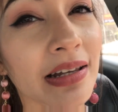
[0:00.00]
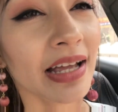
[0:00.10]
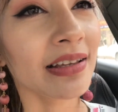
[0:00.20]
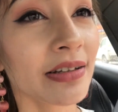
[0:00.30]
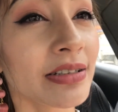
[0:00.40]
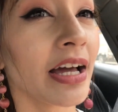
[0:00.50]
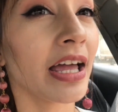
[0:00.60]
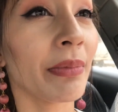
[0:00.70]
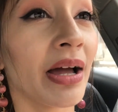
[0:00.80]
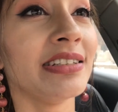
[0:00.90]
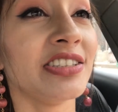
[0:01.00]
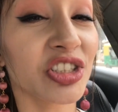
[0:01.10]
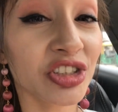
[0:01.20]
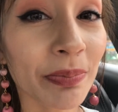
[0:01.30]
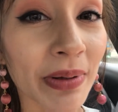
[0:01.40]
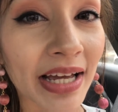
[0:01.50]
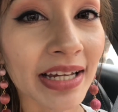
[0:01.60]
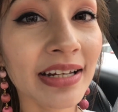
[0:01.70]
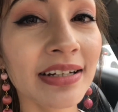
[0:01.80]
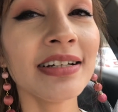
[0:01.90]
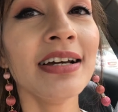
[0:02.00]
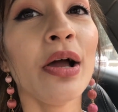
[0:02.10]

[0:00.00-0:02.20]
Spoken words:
like the time I just applied it,